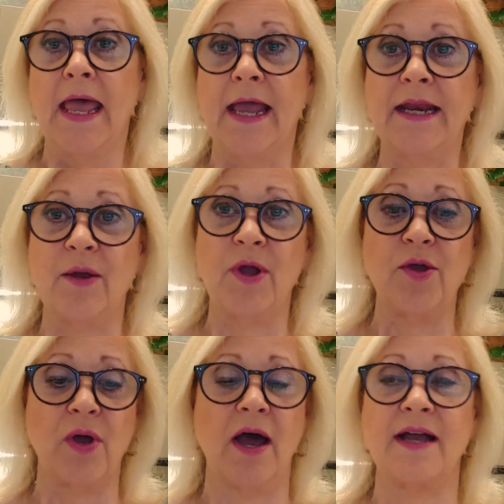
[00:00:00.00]
Anyway,
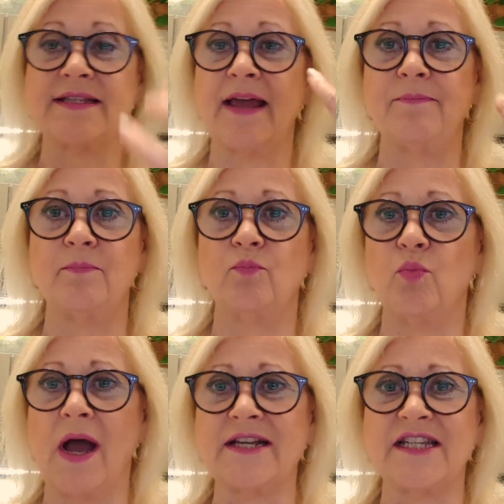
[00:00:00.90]
you guys, I
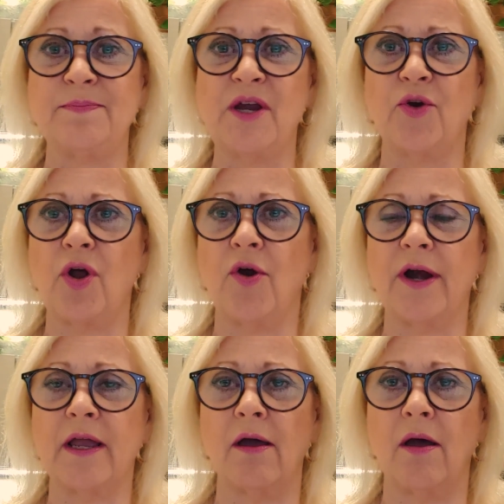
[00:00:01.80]
I smeared
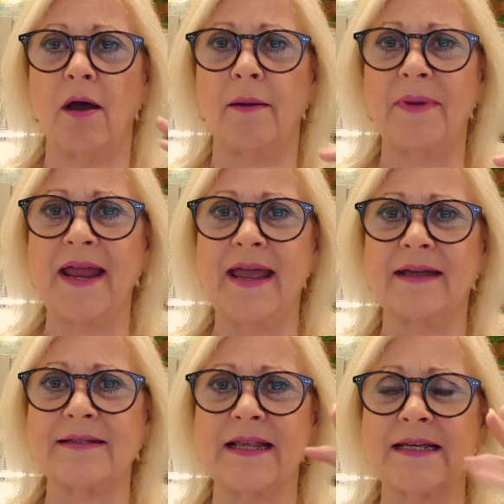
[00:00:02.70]
arnica on my
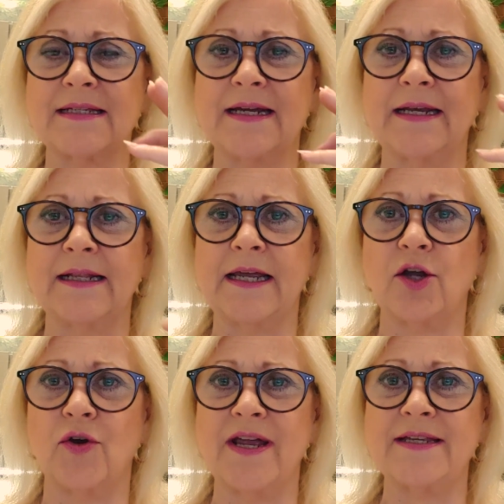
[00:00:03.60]
hands last night like
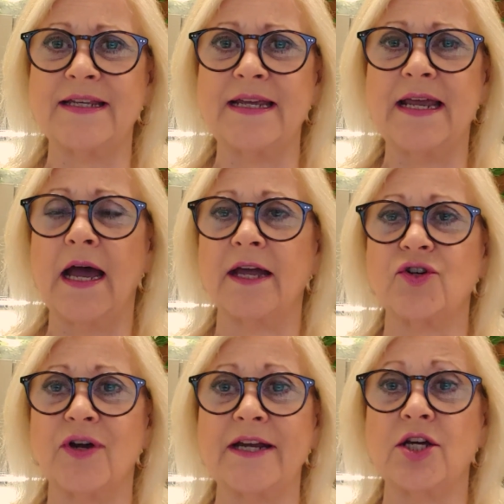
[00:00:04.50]
crazy. I
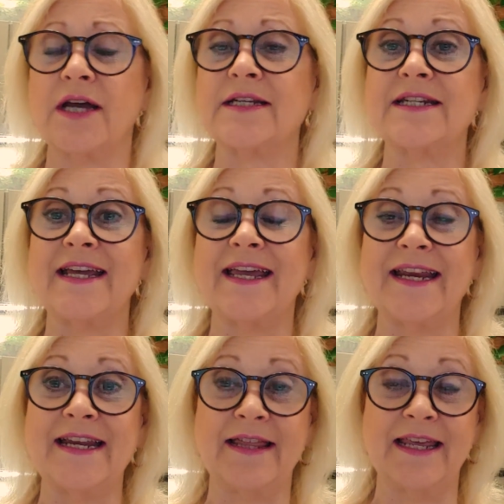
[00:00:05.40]
tried not to take
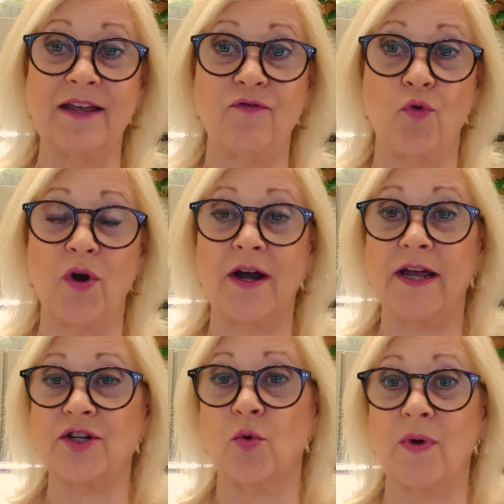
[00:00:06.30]
anything for it.
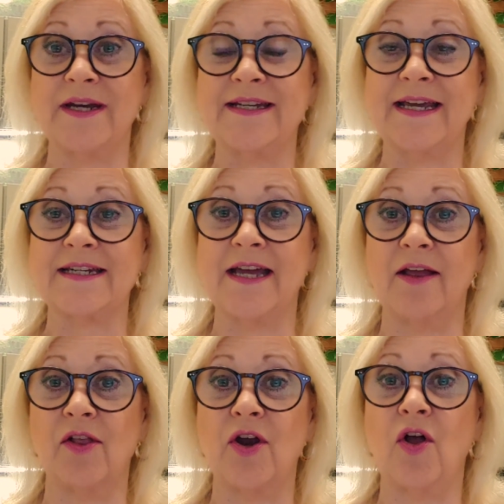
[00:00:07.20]
I don't want to take a
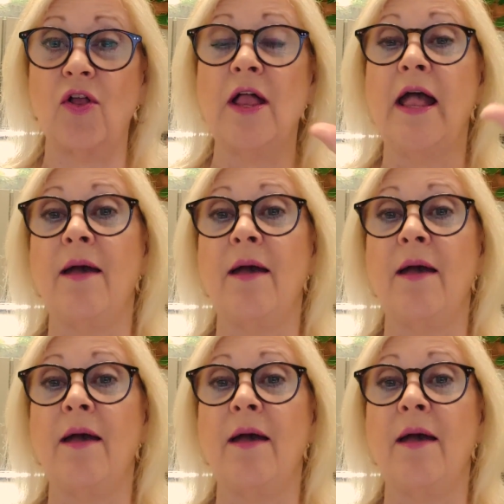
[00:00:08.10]
Tylenol.